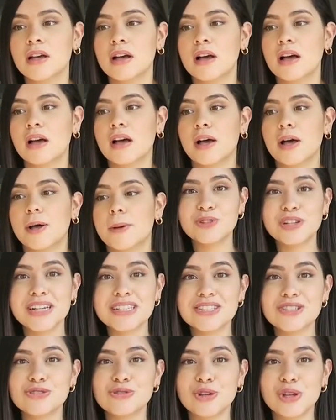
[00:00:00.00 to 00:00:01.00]
If you
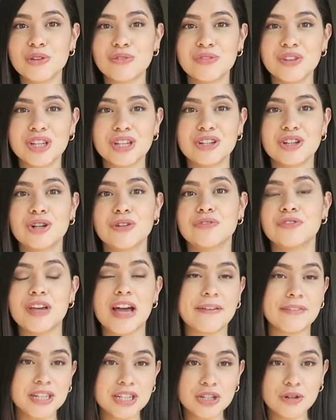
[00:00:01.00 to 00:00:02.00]
guys enjoy the video, if you
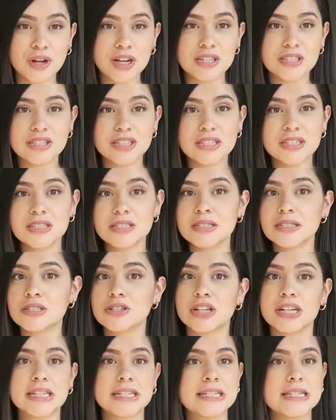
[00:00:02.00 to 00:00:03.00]
have any questions
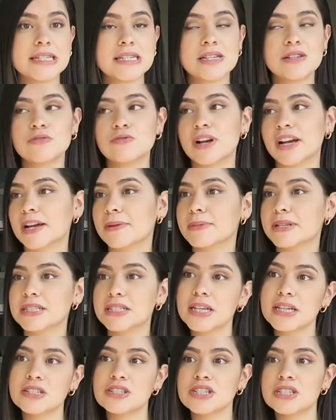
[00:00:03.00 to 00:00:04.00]
or any
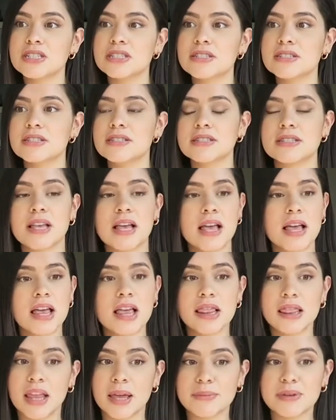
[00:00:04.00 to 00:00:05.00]
recommendations,
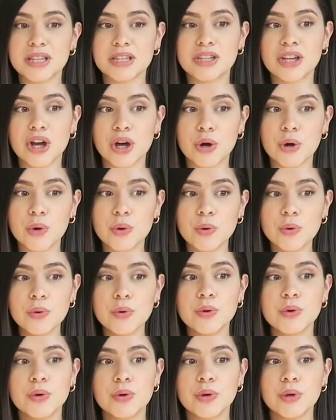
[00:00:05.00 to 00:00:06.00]
let me know.